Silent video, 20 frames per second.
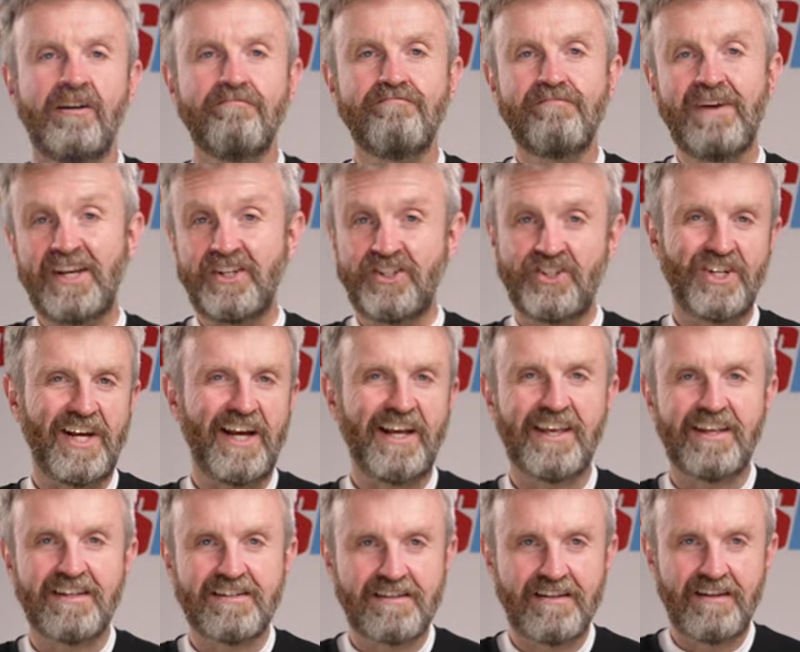Mesh
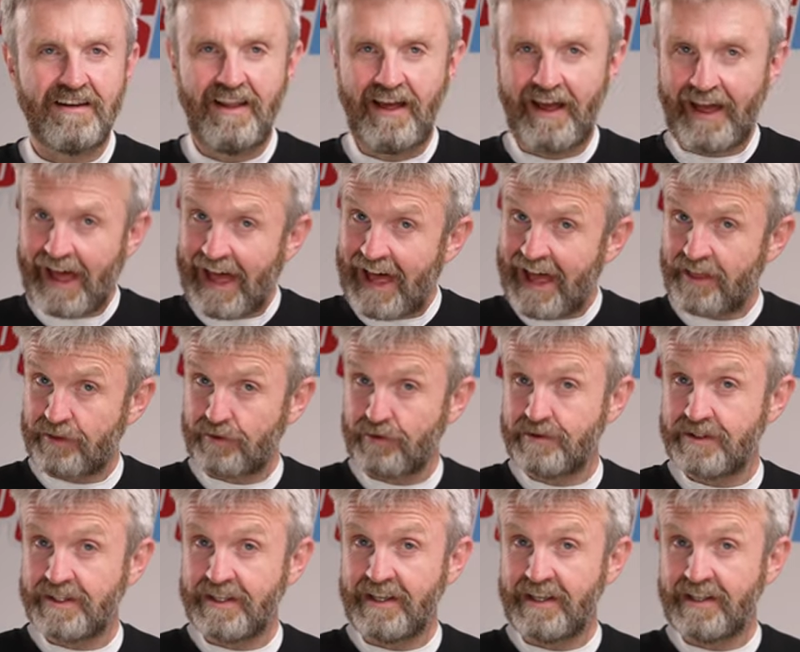jackets that let air
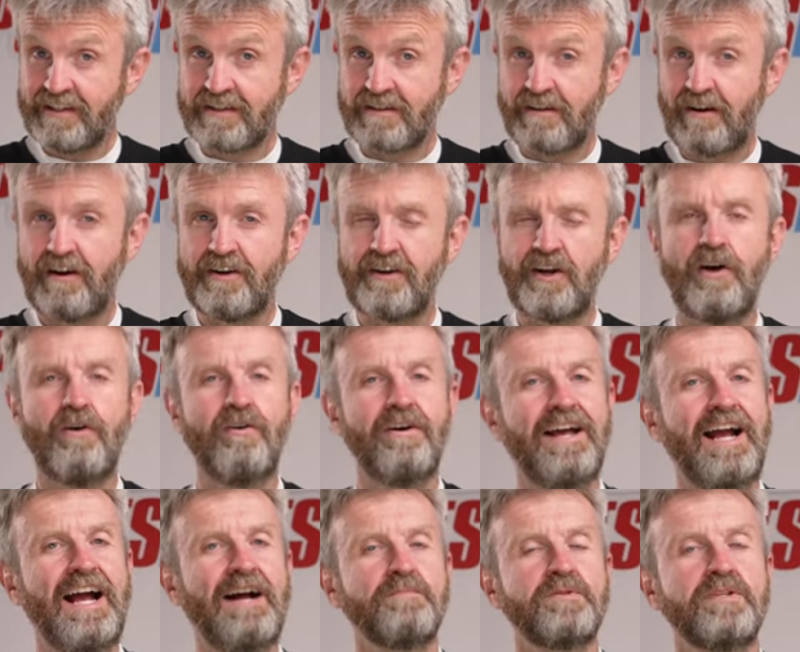through to the inside are
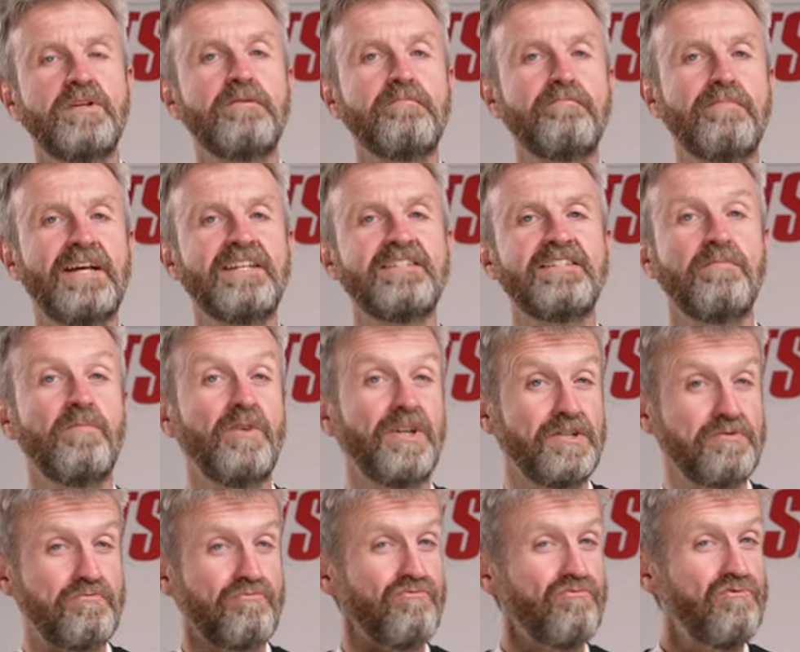an absolute blessing when
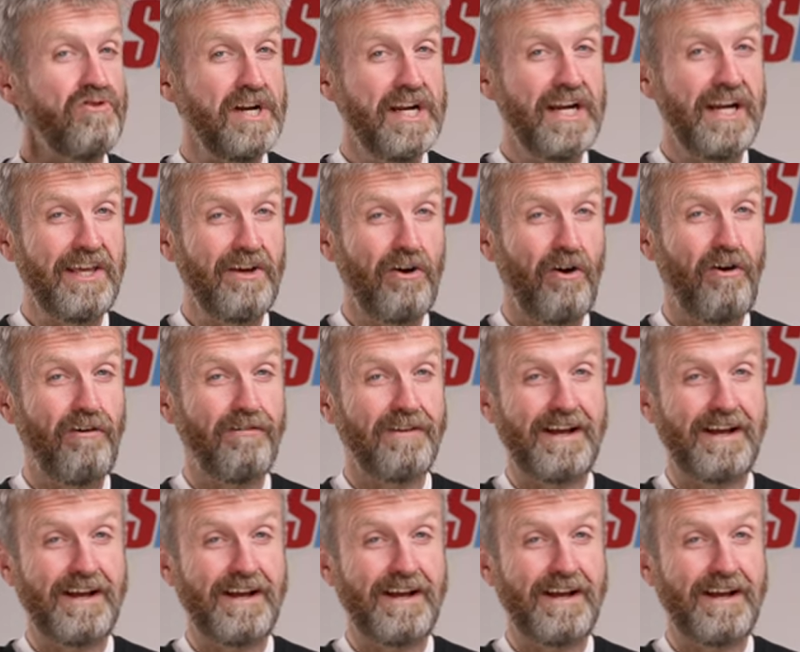it's really hot